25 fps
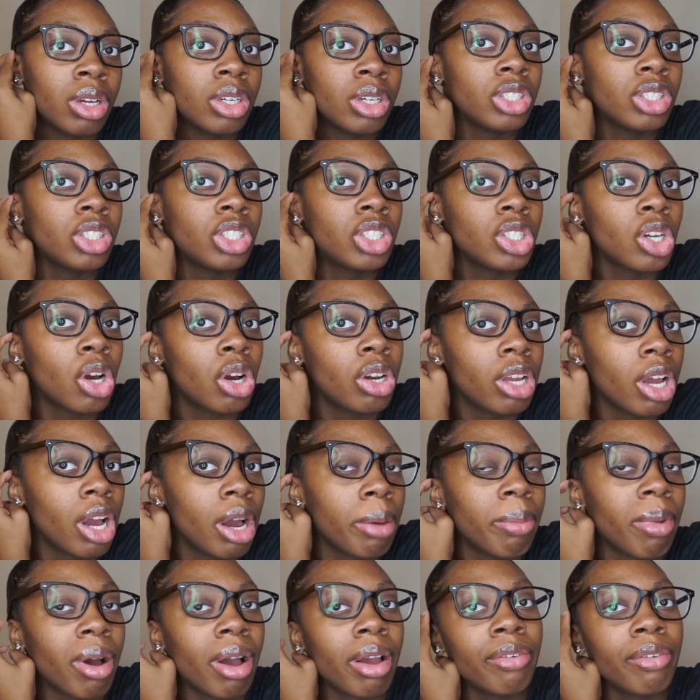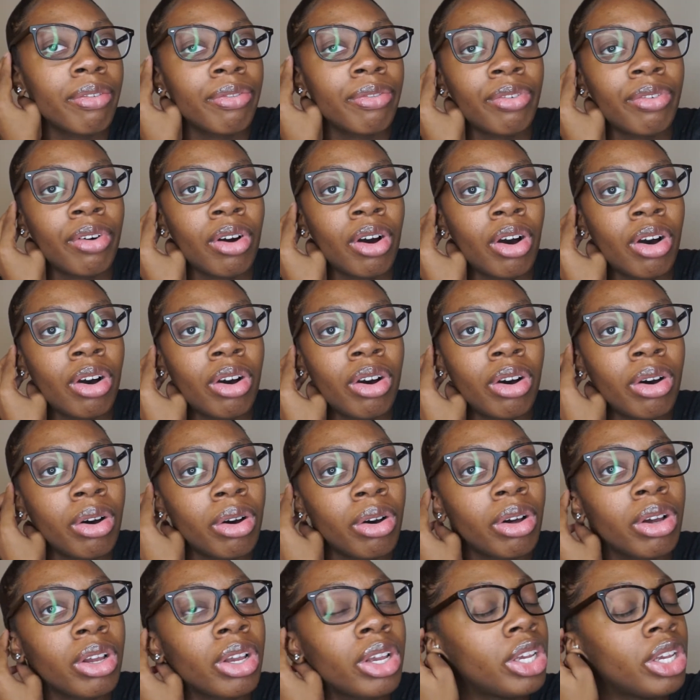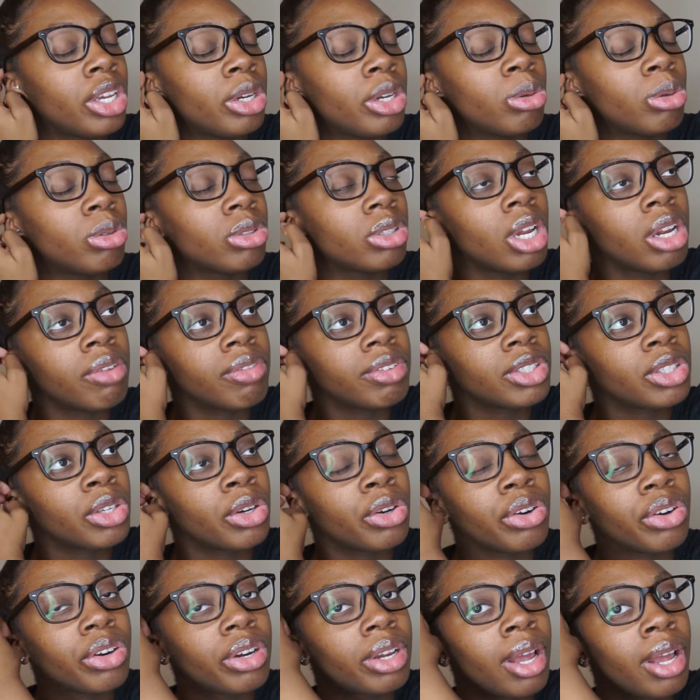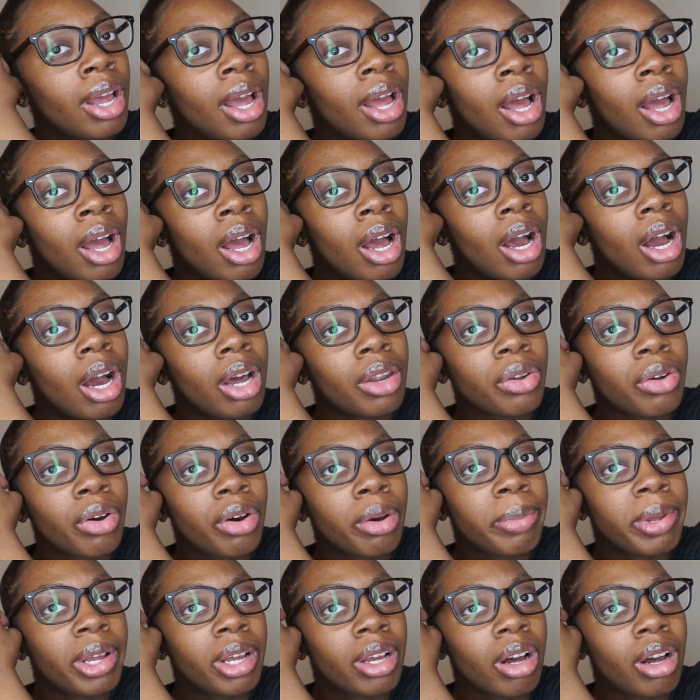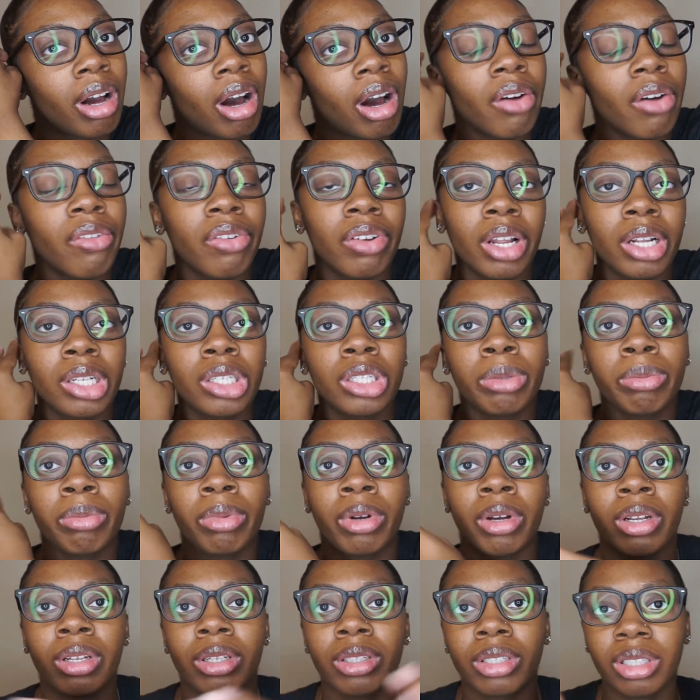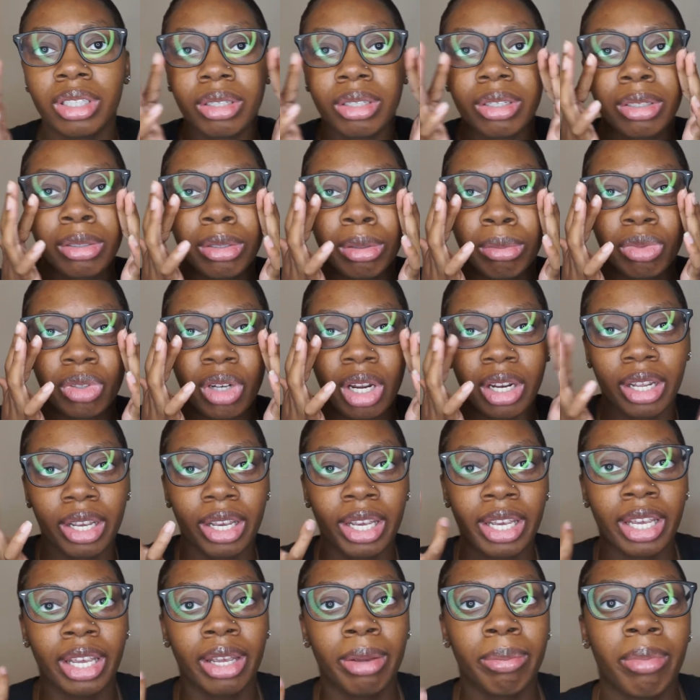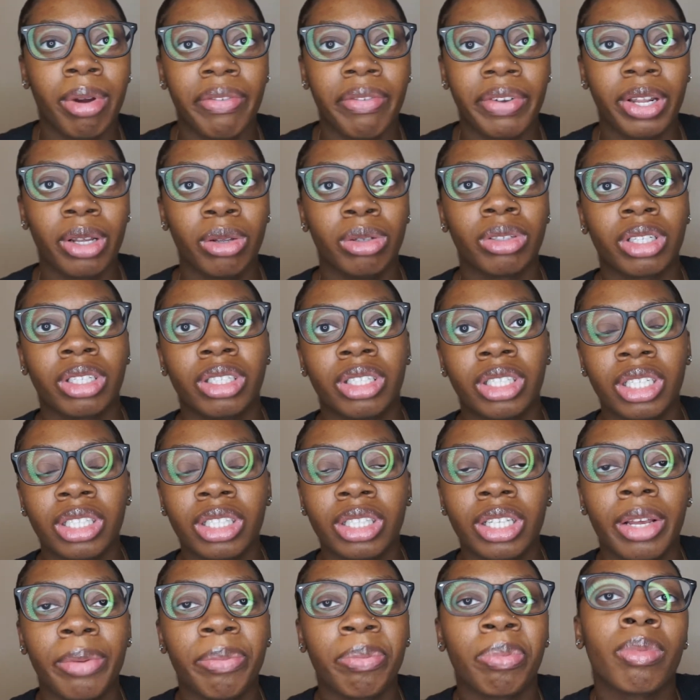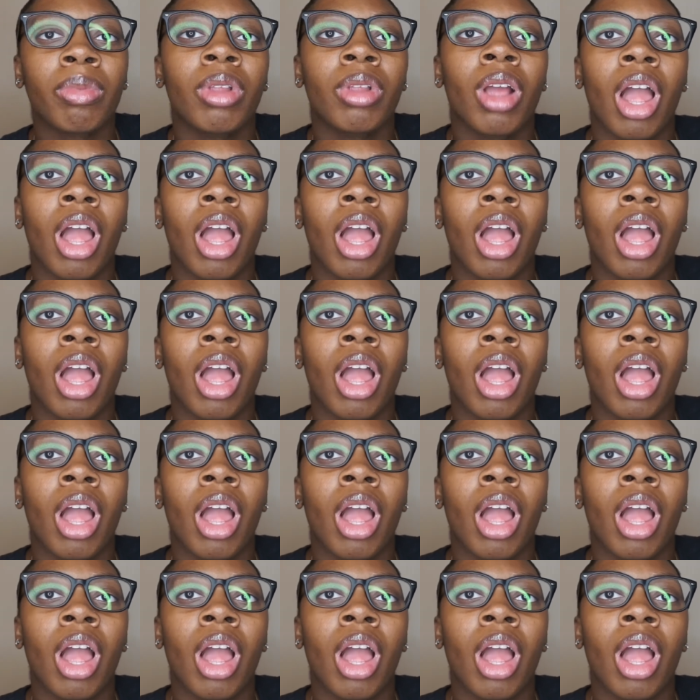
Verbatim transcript: show y'all my fall huge inventory I know I've been gone for like two months and I'm trying to keep my videos consistent.